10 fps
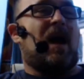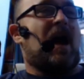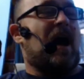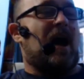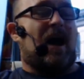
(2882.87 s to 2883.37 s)

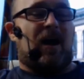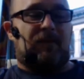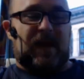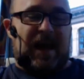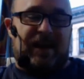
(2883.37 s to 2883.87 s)
Uh,
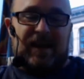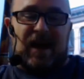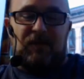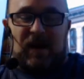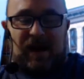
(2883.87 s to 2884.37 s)
um, and
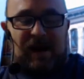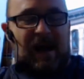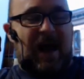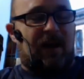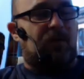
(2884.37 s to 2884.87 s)
uh, I
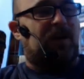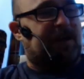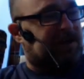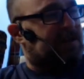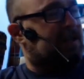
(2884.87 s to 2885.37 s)
had a
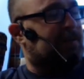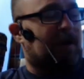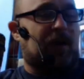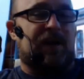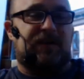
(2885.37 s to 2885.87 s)
religious
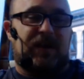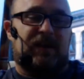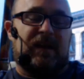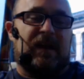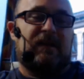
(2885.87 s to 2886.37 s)
experience
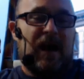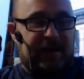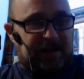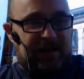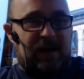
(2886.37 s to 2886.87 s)
in the
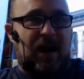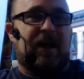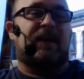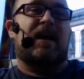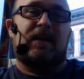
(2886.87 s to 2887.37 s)

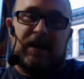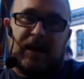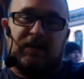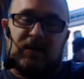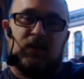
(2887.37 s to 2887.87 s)
1990 that
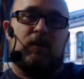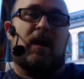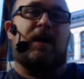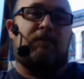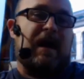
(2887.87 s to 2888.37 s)
led to
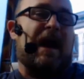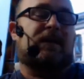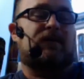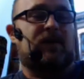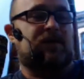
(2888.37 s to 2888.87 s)
my
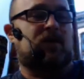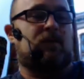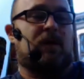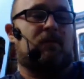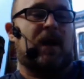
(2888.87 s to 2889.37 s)

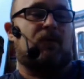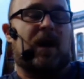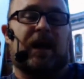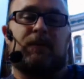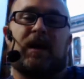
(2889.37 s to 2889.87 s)
activism and my
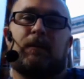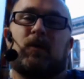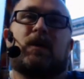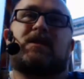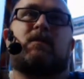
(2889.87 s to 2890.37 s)
writing of my other
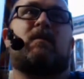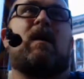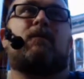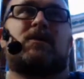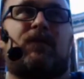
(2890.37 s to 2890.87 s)
books. And
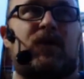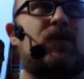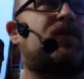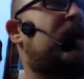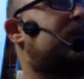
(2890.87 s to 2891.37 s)
there was a
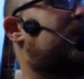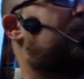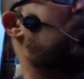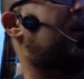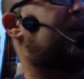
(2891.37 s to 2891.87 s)
few things
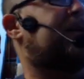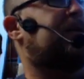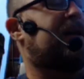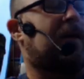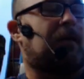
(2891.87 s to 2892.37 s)
that brought that
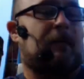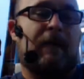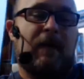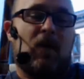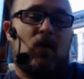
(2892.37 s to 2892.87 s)
together.
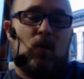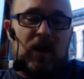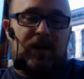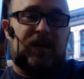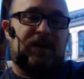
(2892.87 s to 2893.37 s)

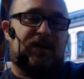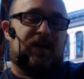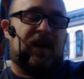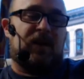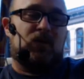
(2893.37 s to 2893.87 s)
One of these
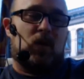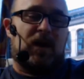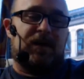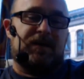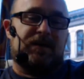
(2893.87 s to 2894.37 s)
things
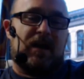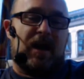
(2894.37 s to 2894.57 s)
was.